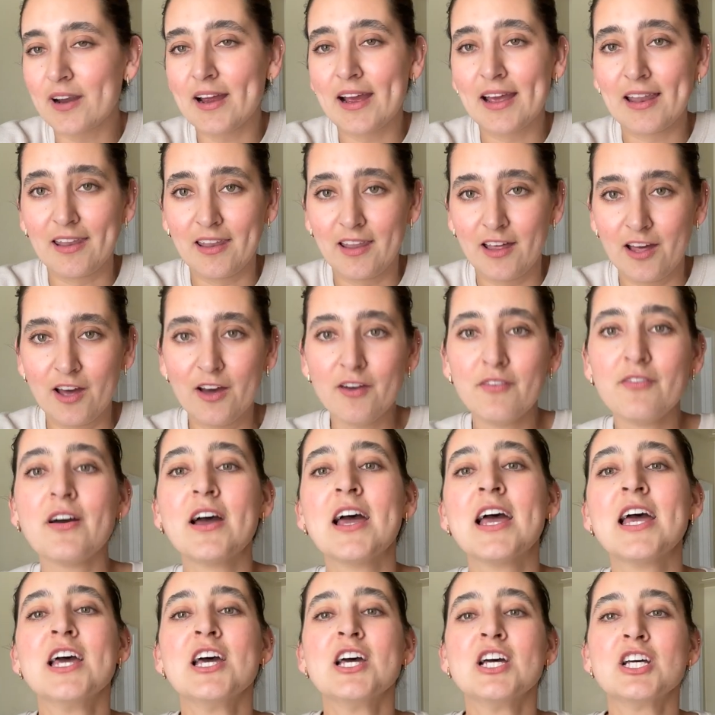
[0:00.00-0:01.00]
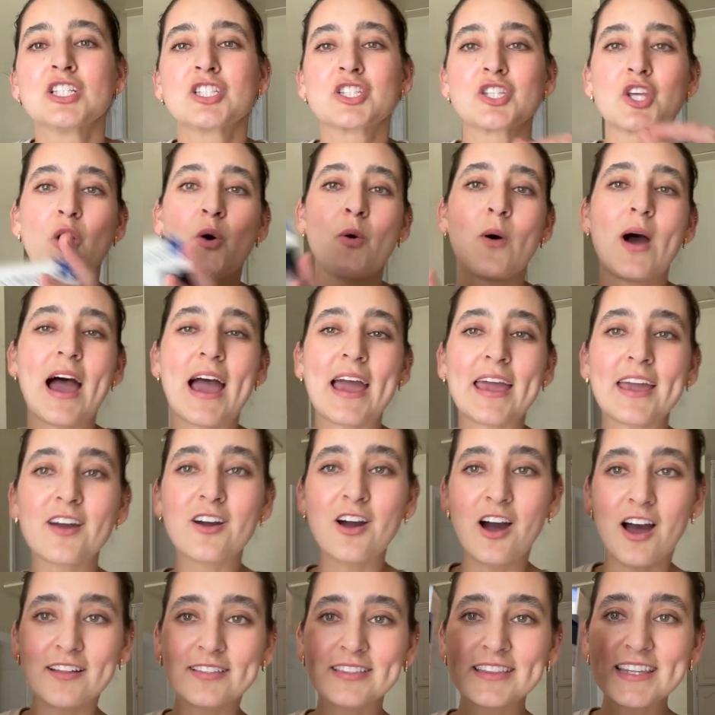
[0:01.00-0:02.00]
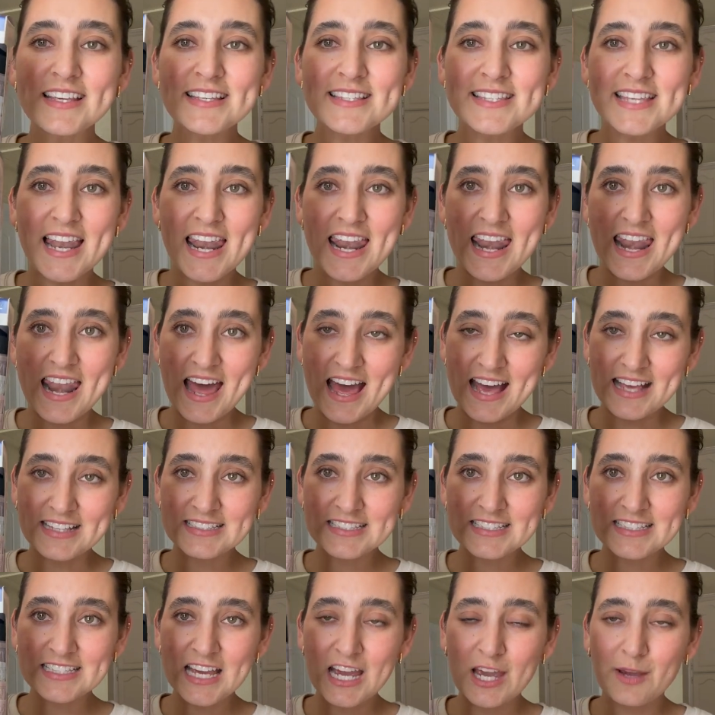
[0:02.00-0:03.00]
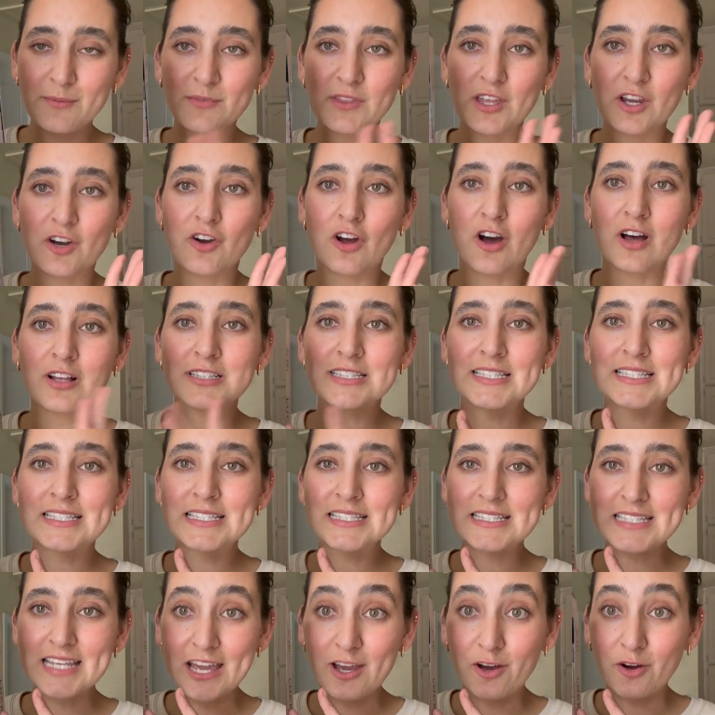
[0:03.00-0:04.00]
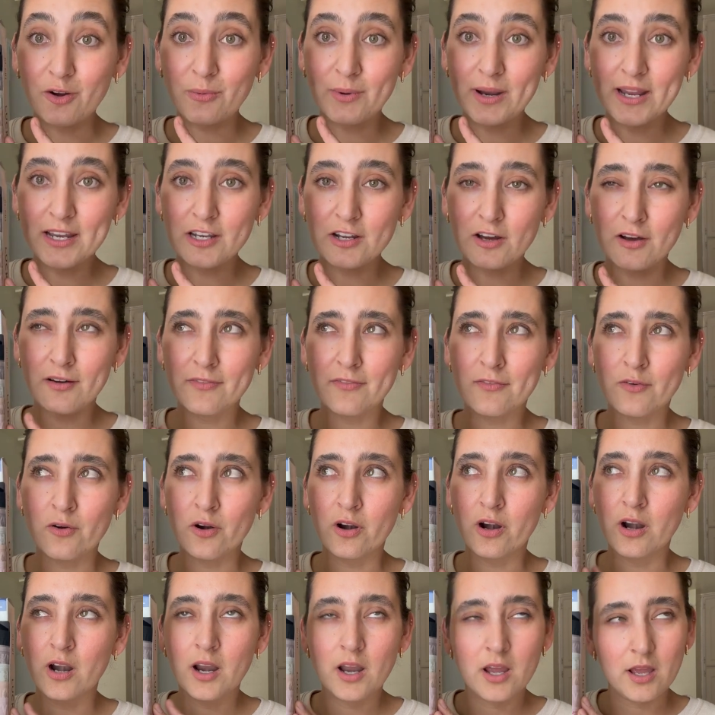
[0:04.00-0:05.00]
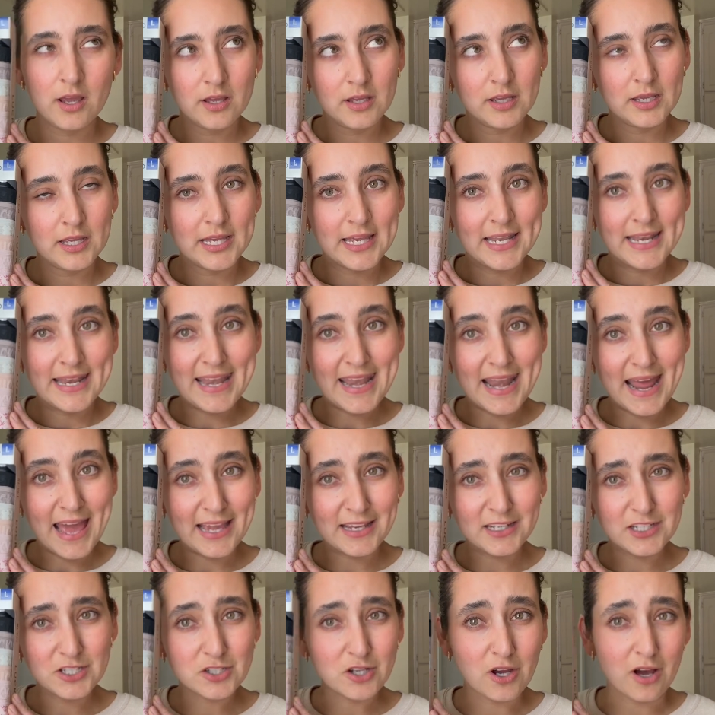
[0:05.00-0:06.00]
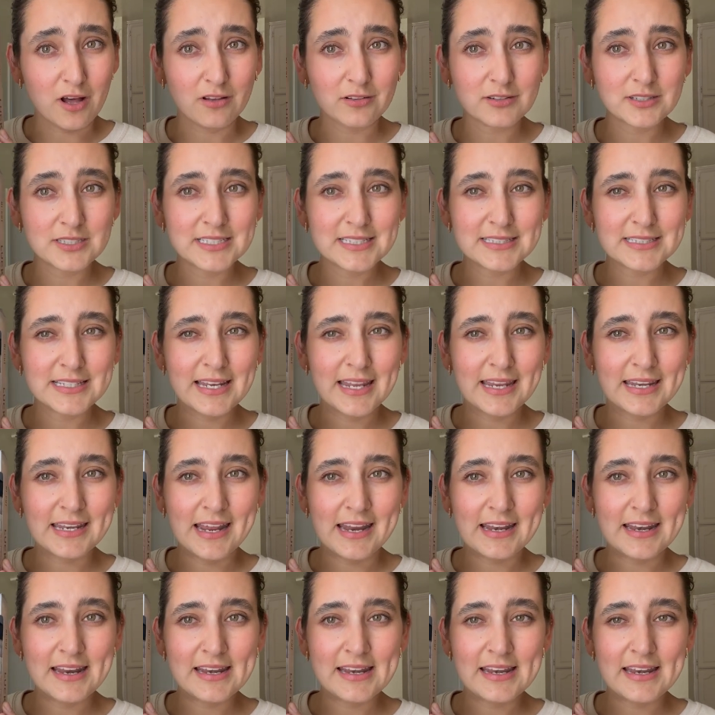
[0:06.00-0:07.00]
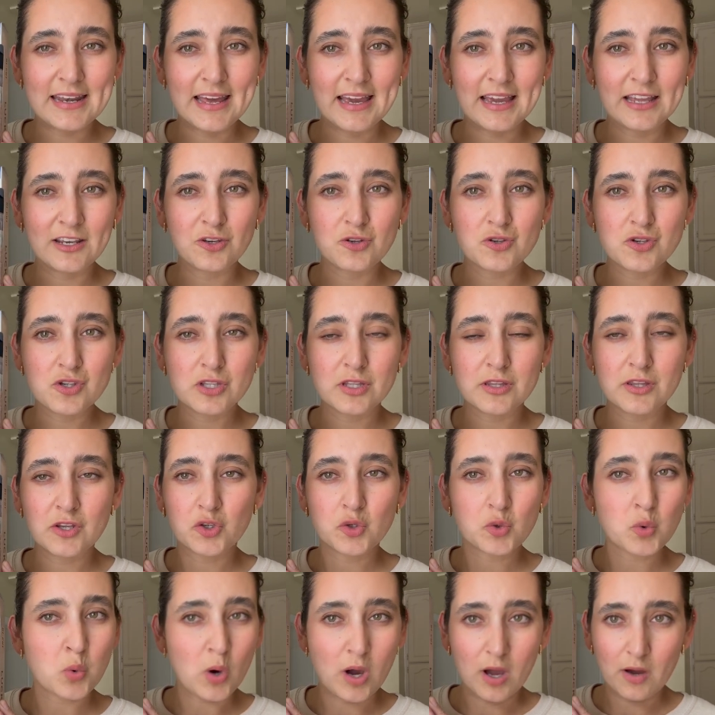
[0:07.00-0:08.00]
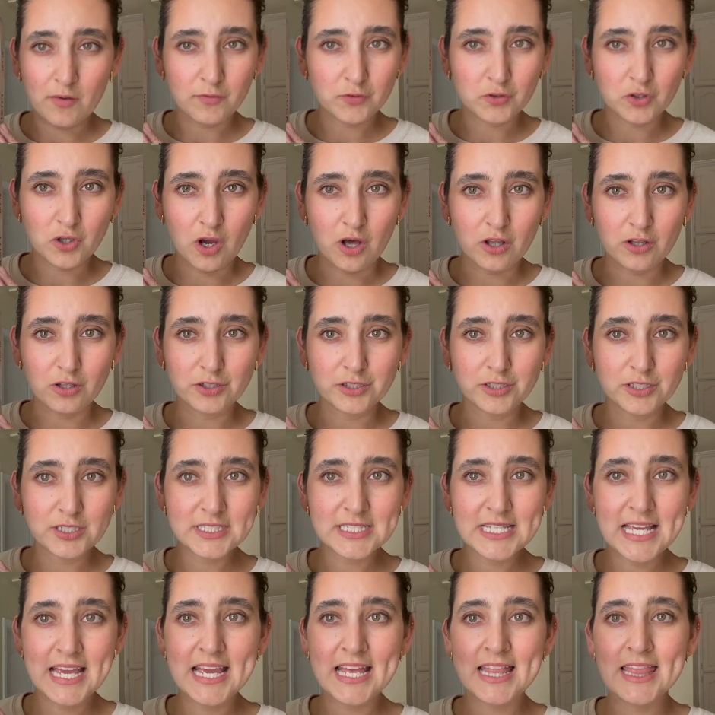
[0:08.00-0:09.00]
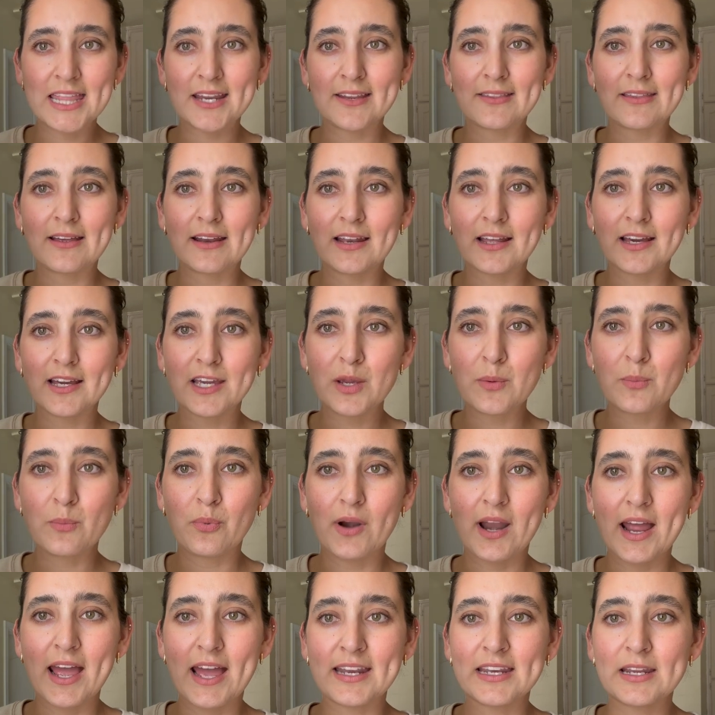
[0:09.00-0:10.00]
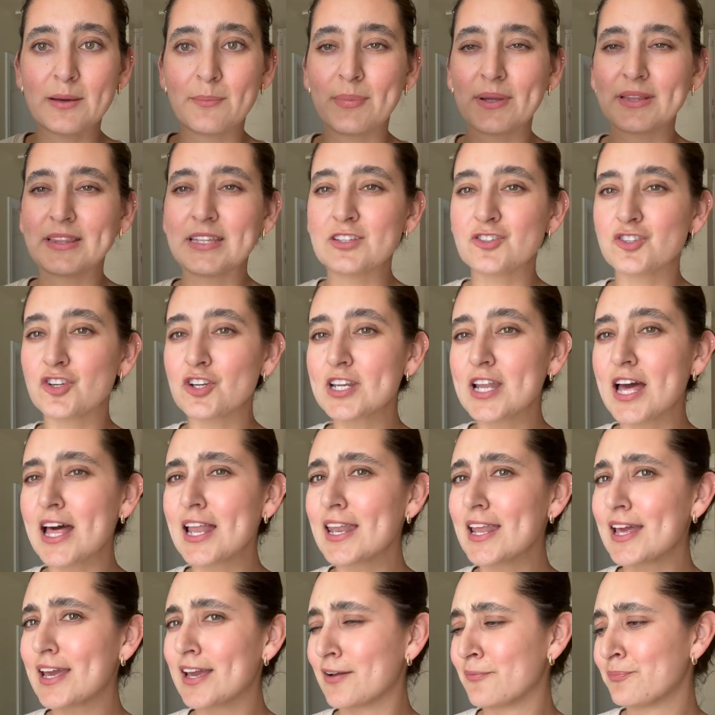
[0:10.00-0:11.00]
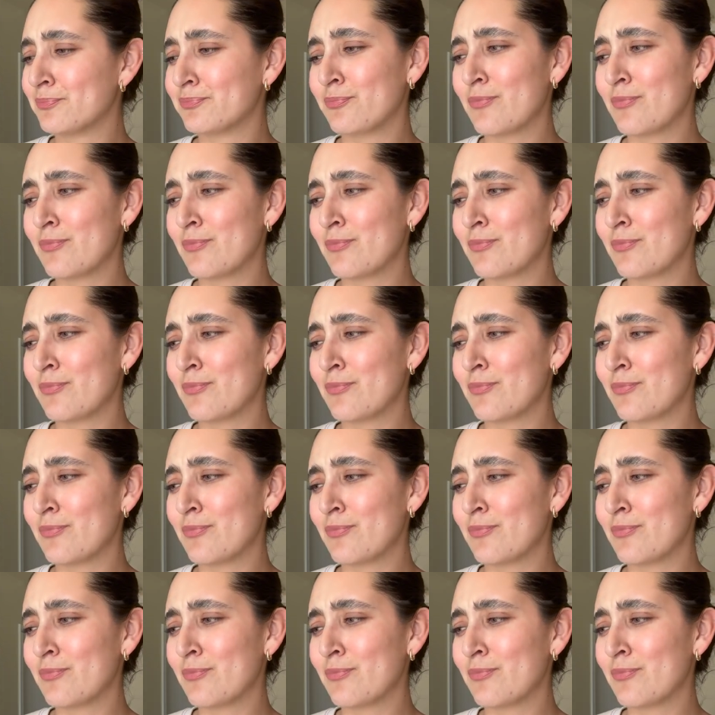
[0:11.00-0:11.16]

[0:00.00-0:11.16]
I love. So I got these last time. They're on sale right now for $9, I think, like $9.99. usually they're $12. They're the Lucky brand, but these are not like,